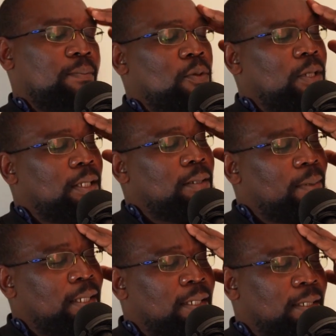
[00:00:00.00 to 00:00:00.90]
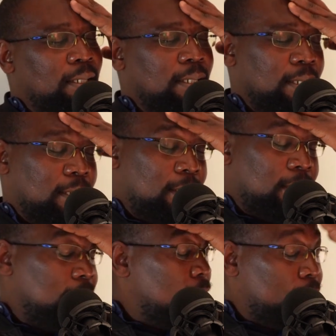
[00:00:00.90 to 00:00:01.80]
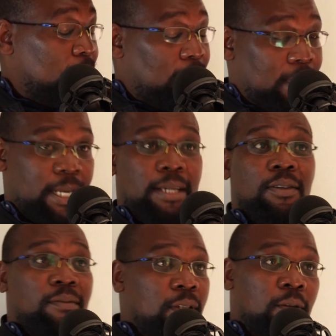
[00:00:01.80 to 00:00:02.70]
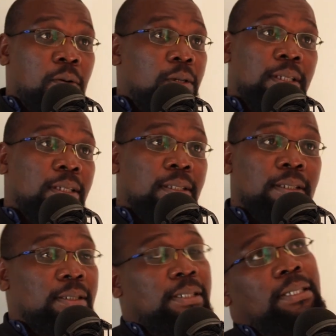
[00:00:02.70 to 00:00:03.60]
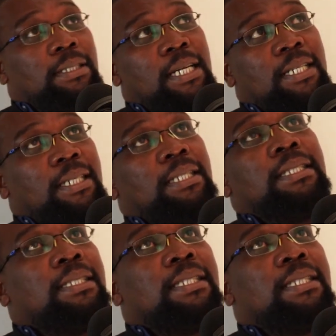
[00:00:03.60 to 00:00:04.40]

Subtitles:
put it, but by the grace of the Lord, there are certain